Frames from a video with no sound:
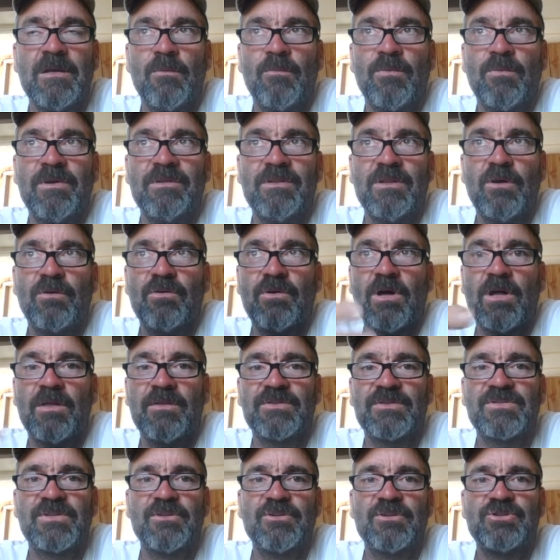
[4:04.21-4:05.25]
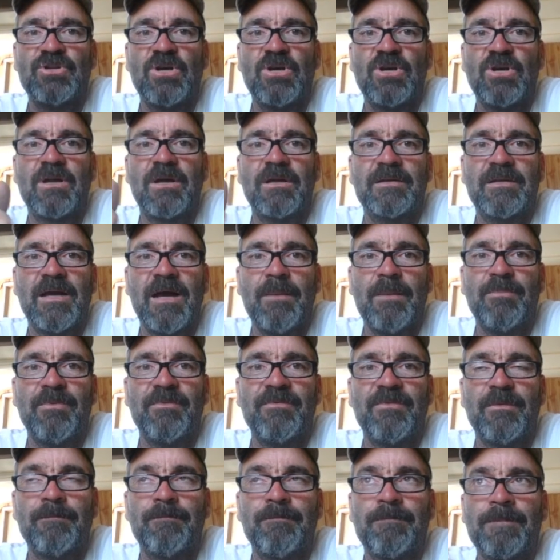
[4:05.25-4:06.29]
We load all this other junk on top of
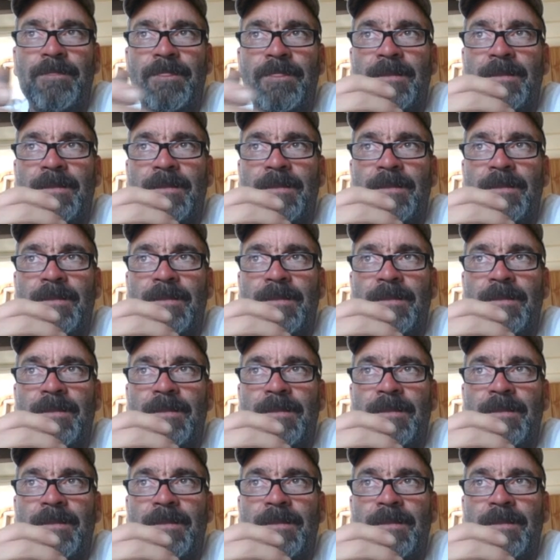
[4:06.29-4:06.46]
them,